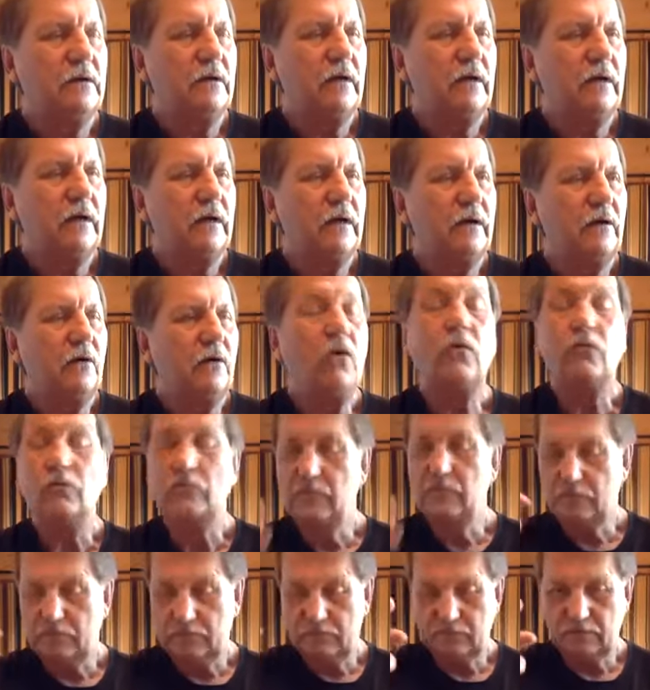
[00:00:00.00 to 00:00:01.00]
The
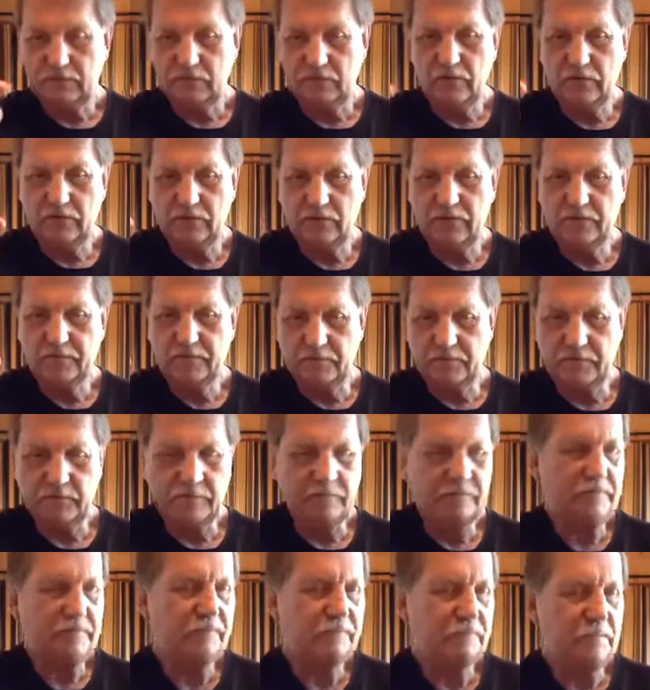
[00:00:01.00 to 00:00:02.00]

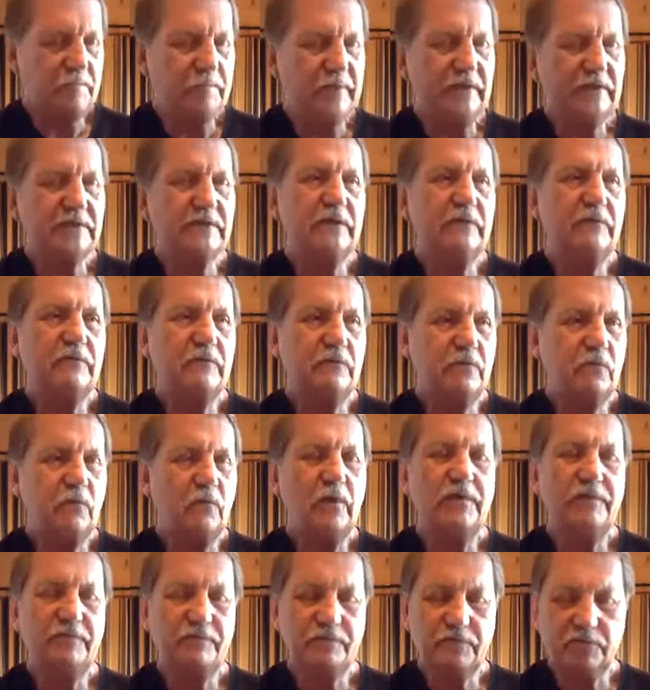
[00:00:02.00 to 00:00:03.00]
biggest
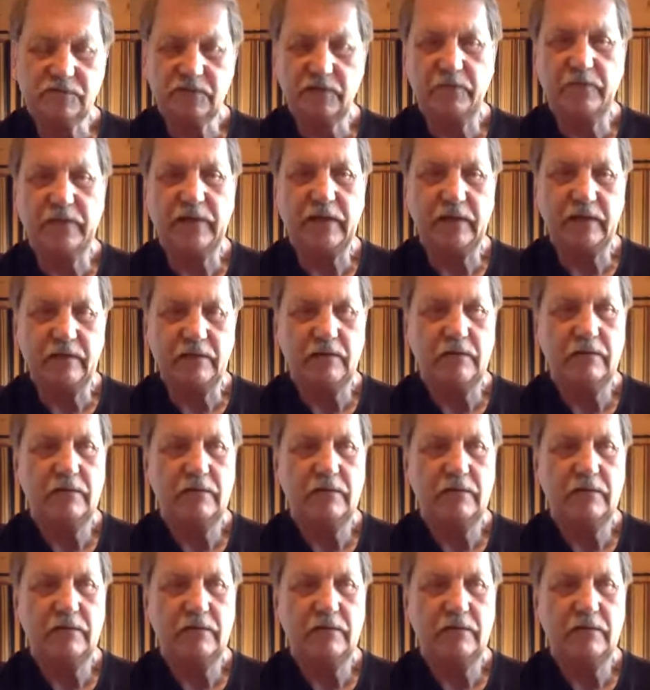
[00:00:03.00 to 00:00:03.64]
thing, first thing we need